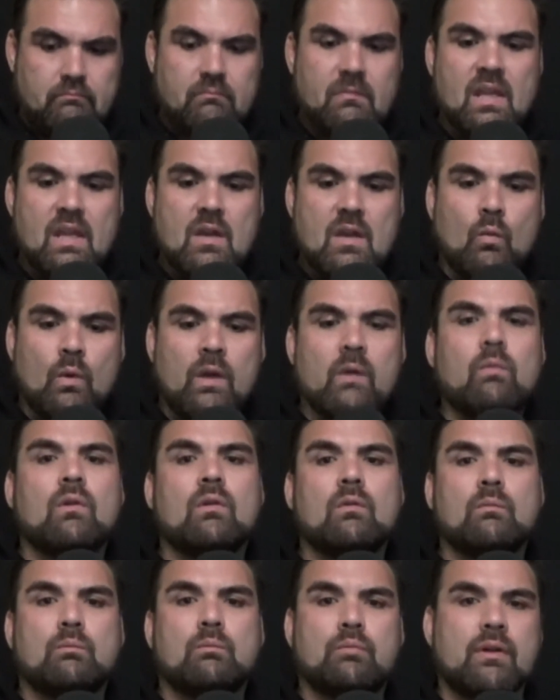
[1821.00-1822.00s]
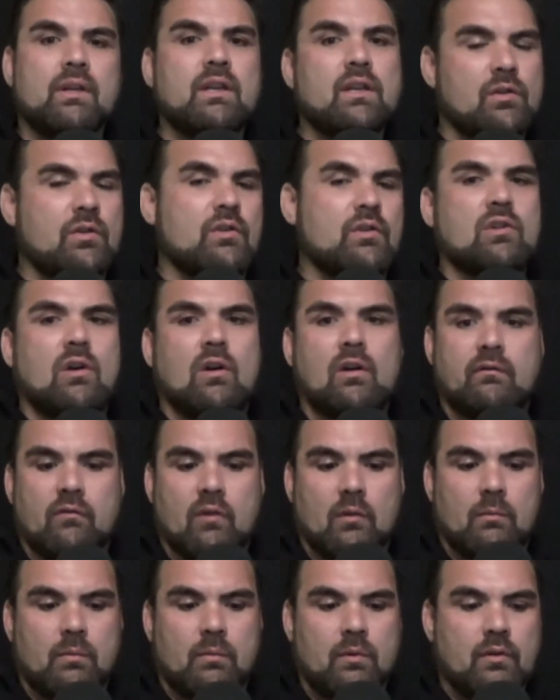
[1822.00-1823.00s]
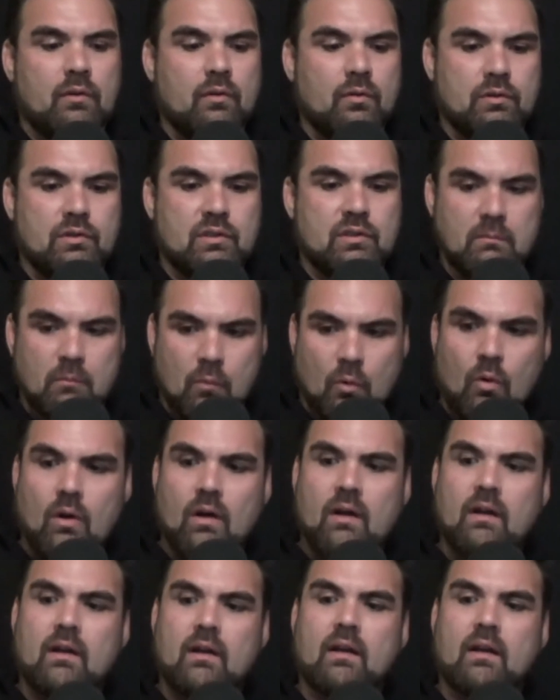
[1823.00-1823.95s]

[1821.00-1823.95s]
We will bring you the Tongan Robin Hood some more.